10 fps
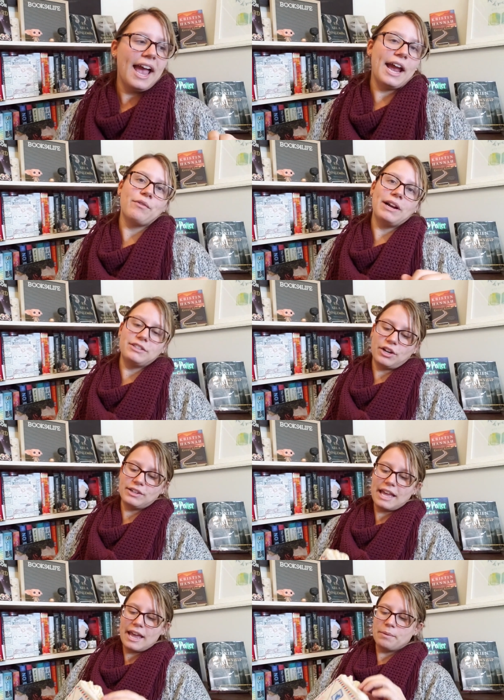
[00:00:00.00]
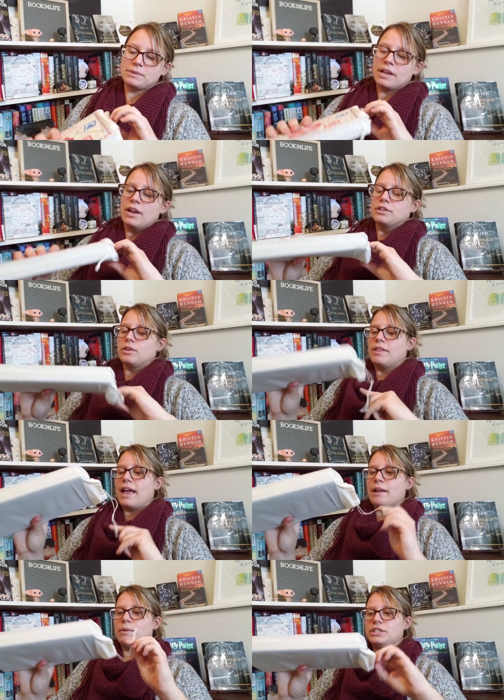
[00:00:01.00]
handwrites our names. So
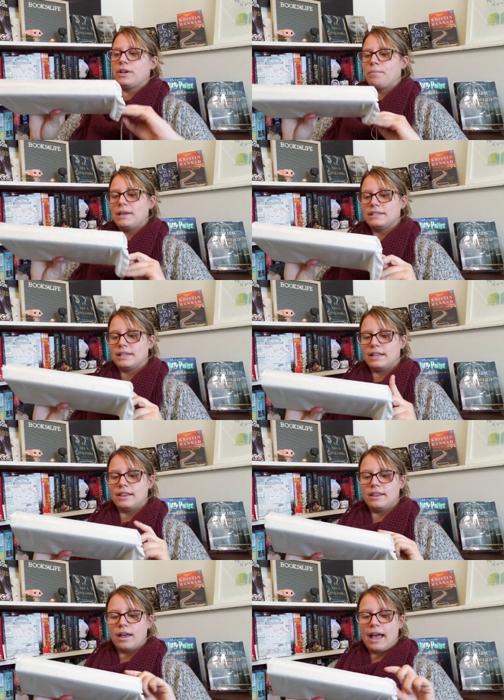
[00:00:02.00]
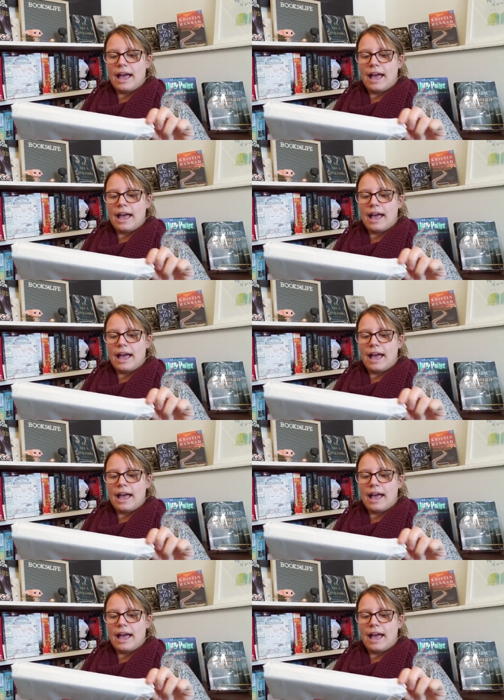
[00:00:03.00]
then we jump into the